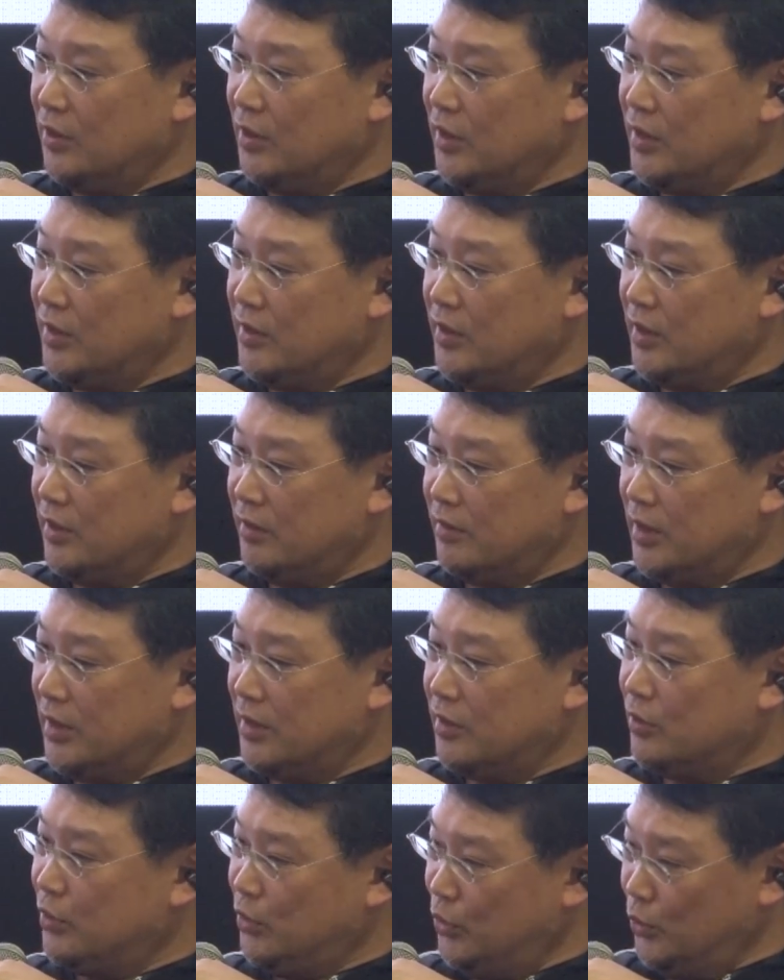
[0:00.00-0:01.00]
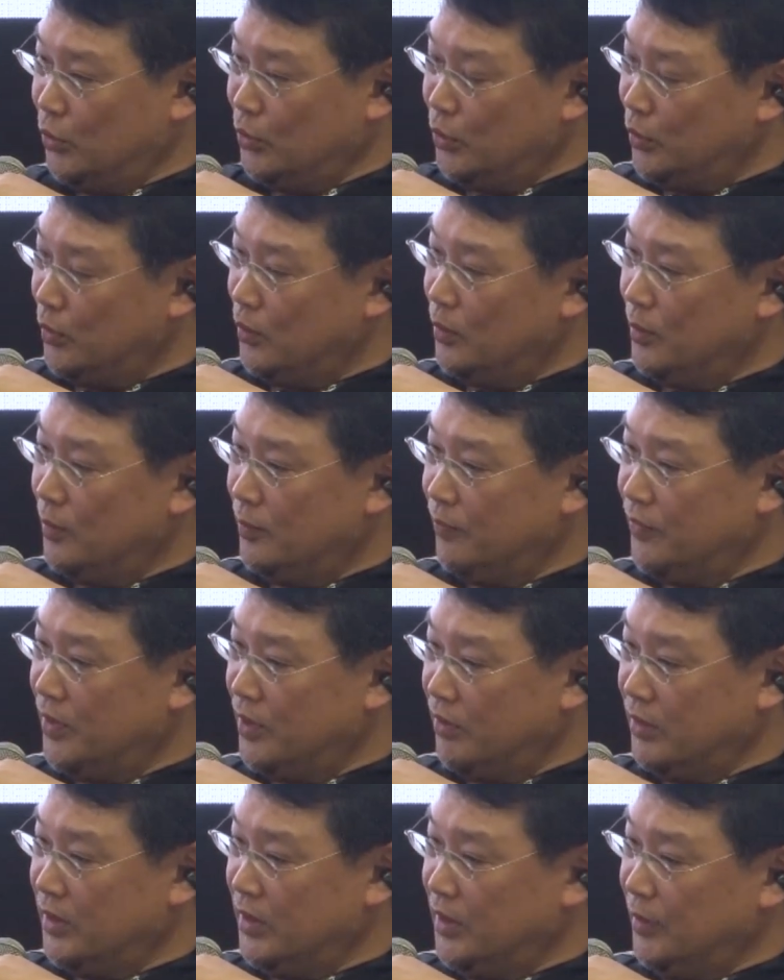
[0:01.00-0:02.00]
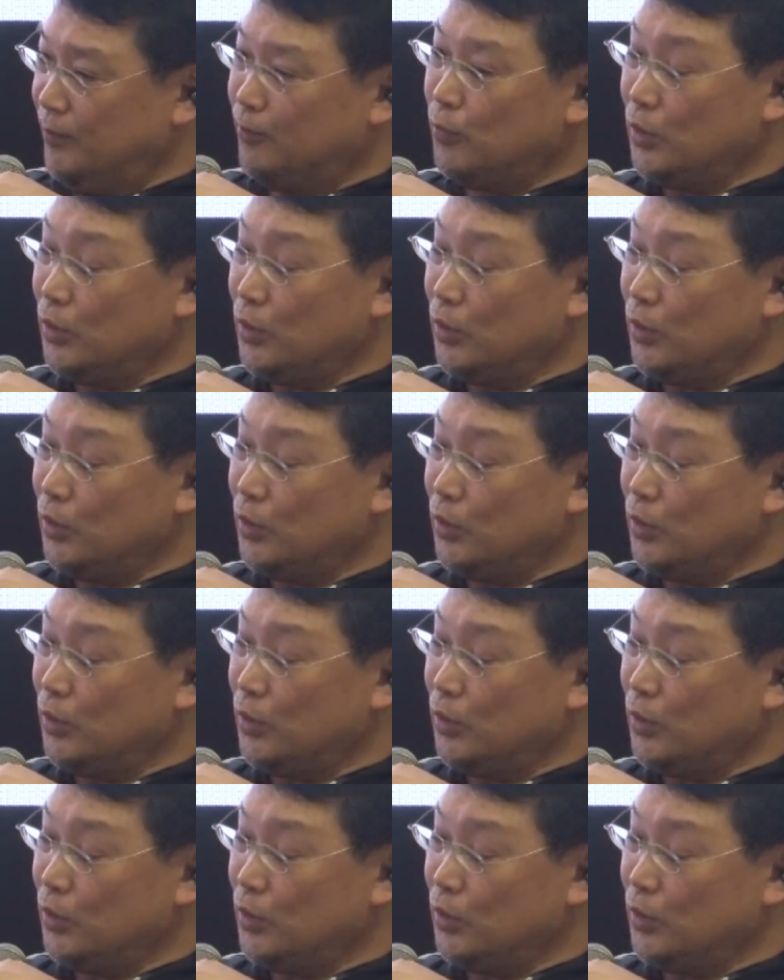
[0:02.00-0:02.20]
there are two very